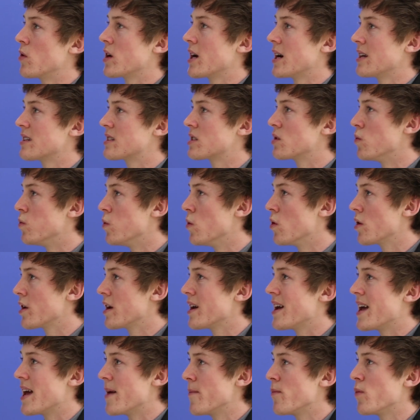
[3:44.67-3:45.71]
regards to
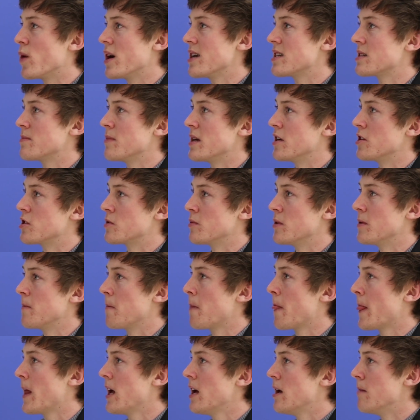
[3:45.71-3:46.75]
water and waste
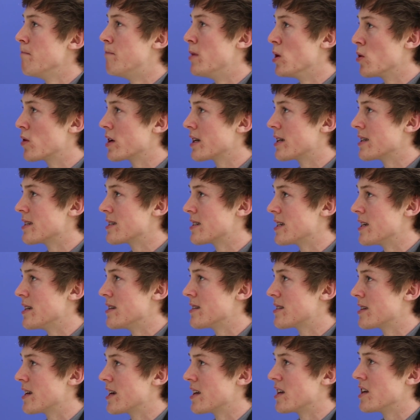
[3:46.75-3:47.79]
management, building
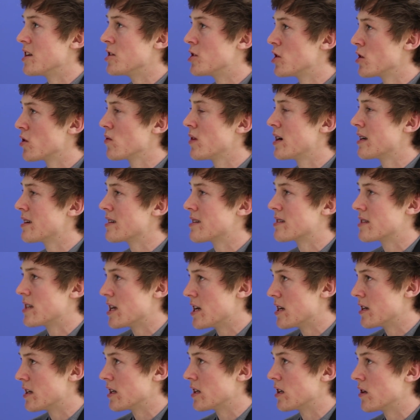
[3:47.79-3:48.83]
consents and a general
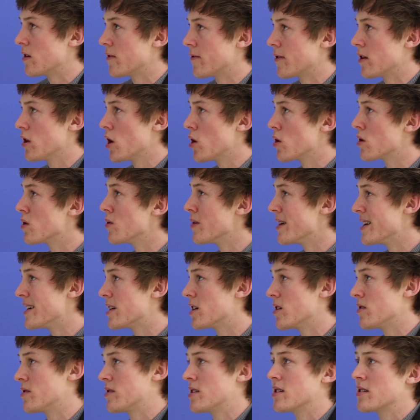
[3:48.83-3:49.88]
understanding of the local
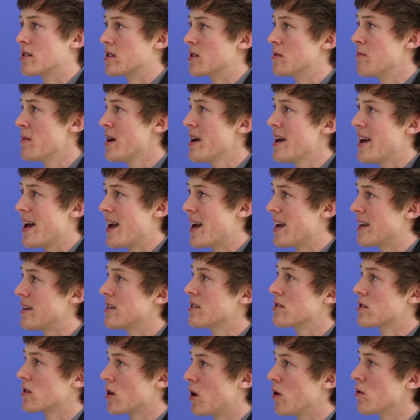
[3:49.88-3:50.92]
ecosystem and
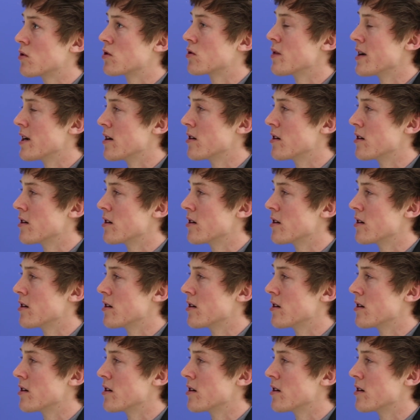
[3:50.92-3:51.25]
its cultural